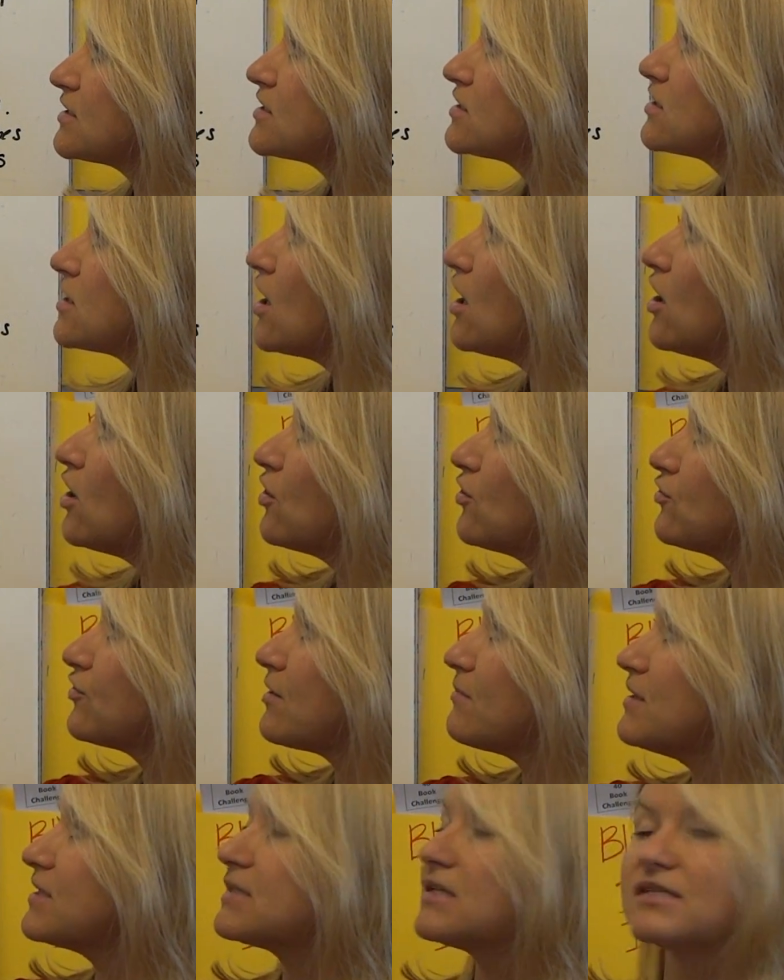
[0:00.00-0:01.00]
So the
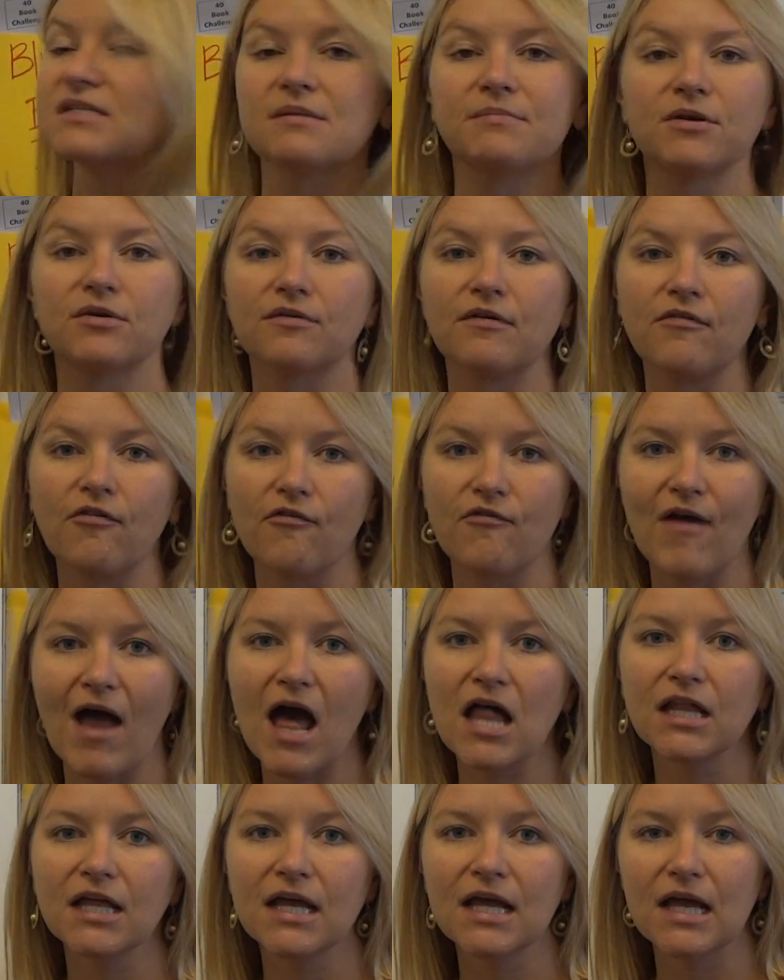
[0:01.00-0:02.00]
Mississippi River
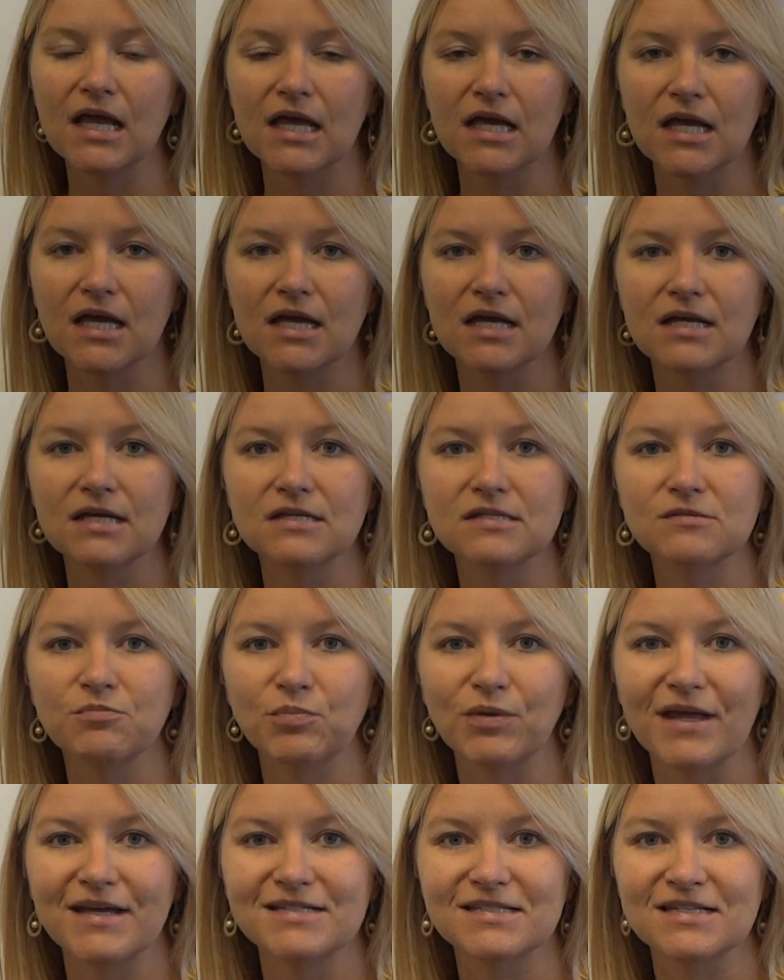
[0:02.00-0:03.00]
Valley is
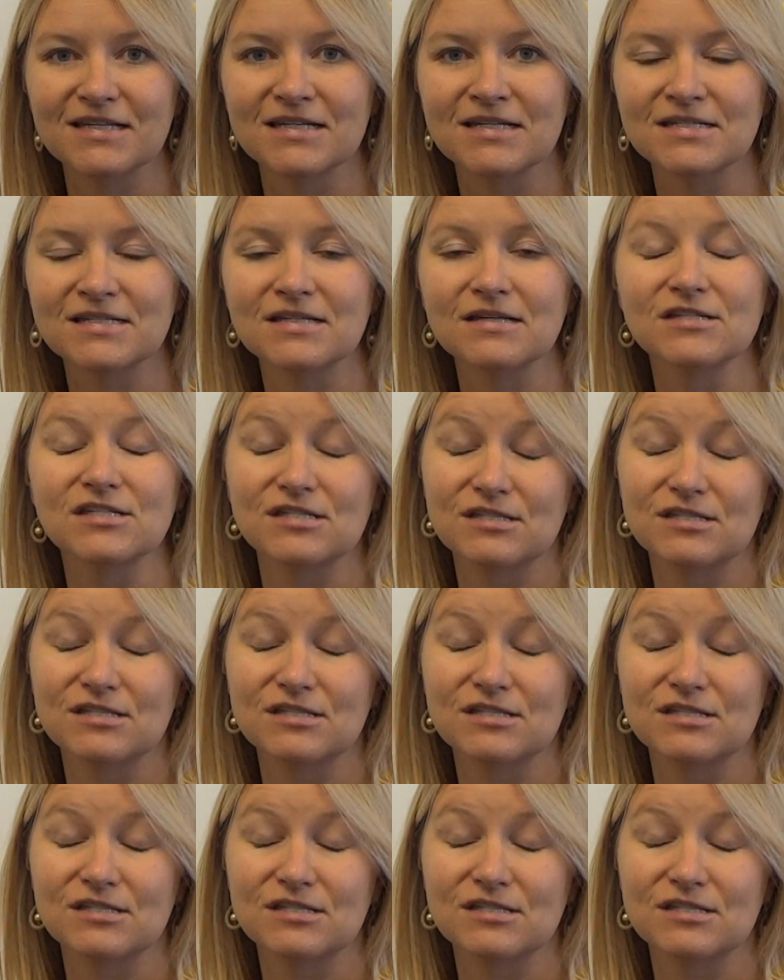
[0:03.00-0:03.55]
places,